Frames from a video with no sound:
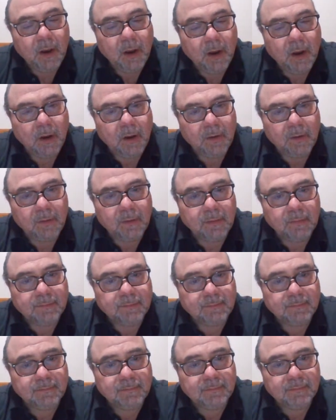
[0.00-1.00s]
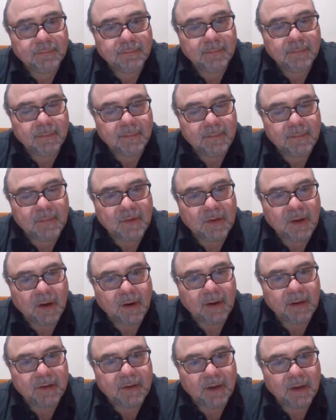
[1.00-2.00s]
oh,
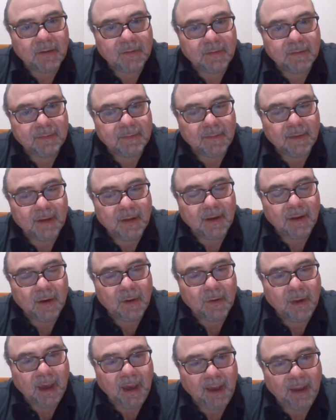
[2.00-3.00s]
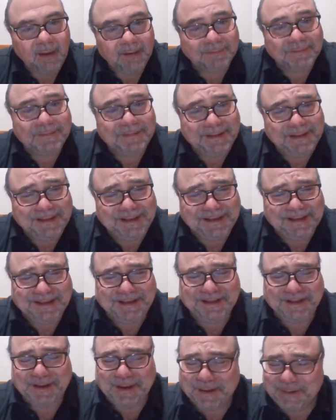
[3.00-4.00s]
sorry, Joe. Okay.
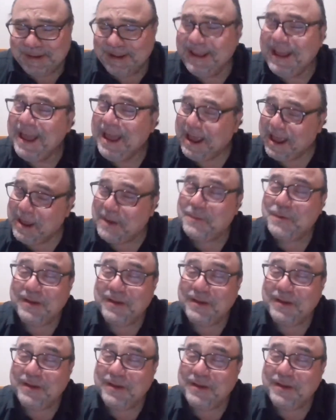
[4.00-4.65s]
So he